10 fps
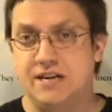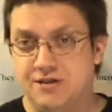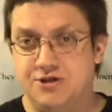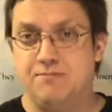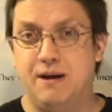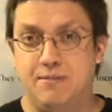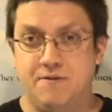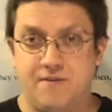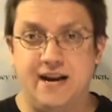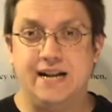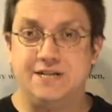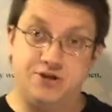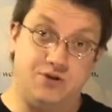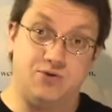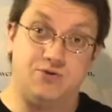and you should be able to find it at
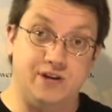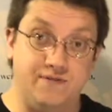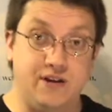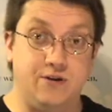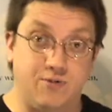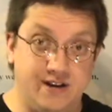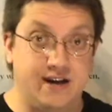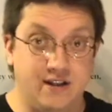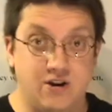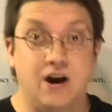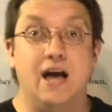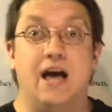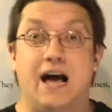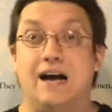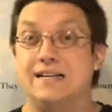your local DVD retailer
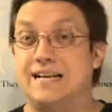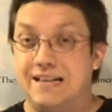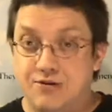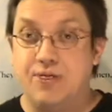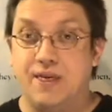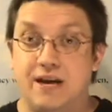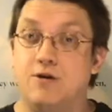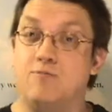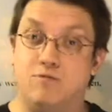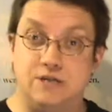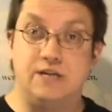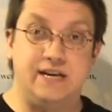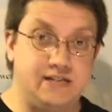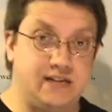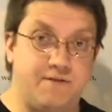because uh, I do think it was,
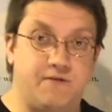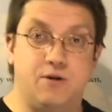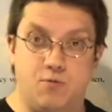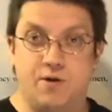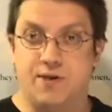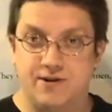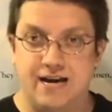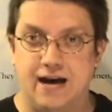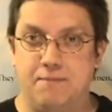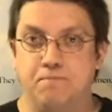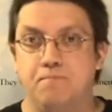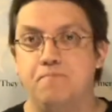is definitely worth your time.